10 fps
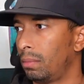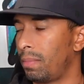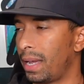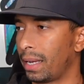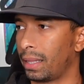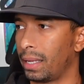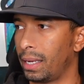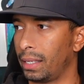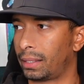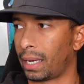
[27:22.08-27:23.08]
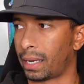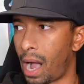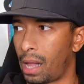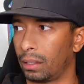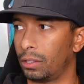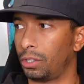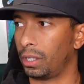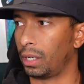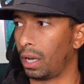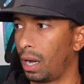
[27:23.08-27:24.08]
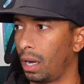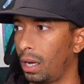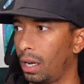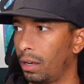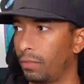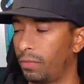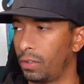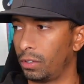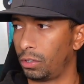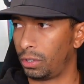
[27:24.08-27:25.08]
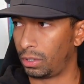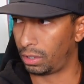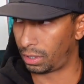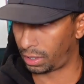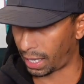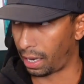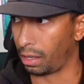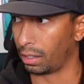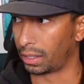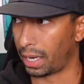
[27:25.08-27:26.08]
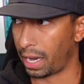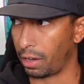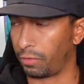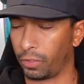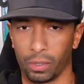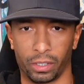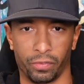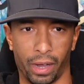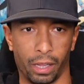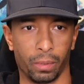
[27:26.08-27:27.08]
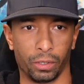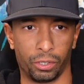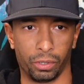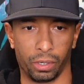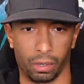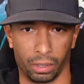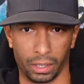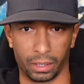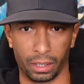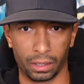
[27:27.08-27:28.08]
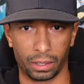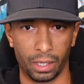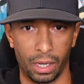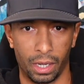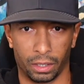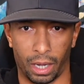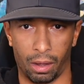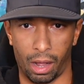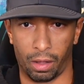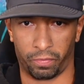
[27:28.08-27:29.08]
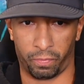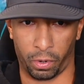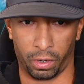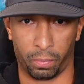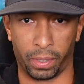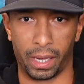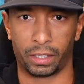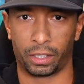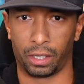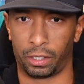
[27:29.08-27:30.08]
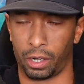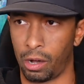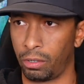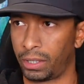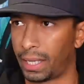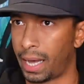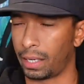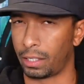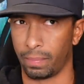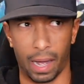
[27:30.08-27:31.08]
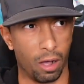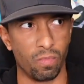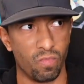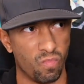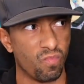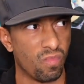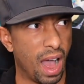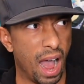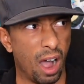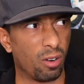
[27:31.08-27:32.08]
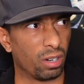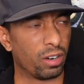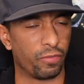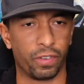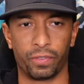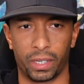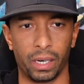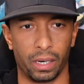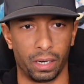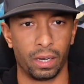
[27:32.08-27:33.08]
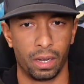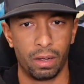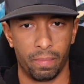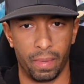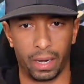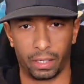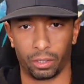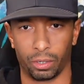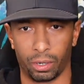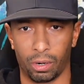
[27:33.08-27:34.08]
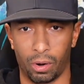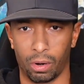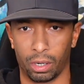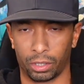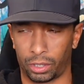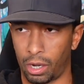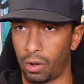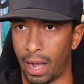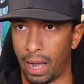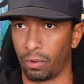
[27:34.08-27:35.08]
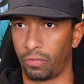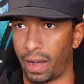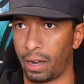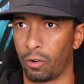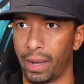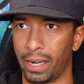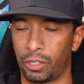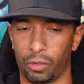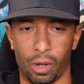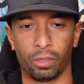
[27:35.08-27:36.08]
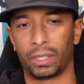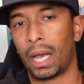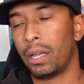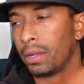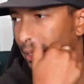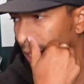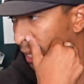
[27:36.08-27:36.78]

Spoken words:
make the psychology of sales and influence available to your listeners. So I'll put a place to host that. It's about hour and 15 minutes or so. I will find a way to host that. You can send